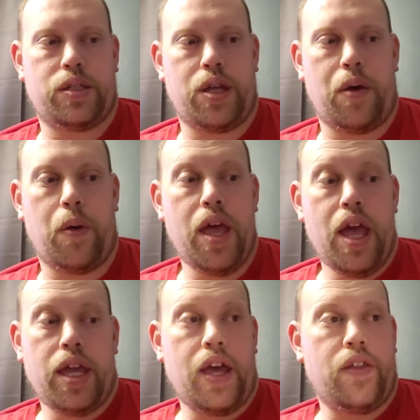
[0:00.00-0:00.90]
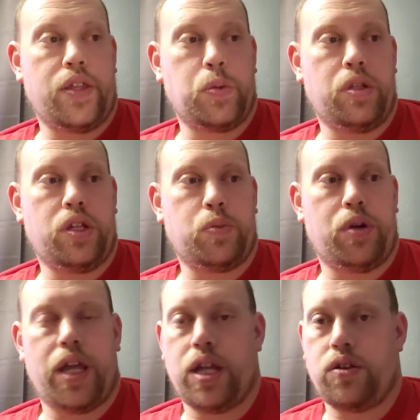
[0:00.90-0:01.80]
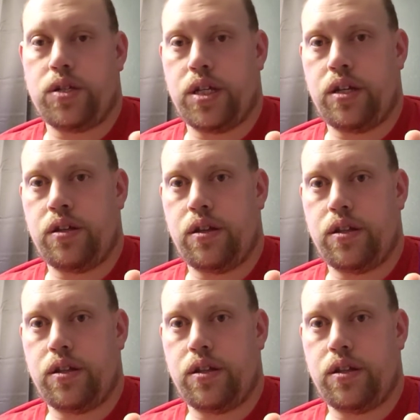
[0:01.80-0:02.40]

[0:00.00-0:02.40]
So yeah, this one looks pretty interesting.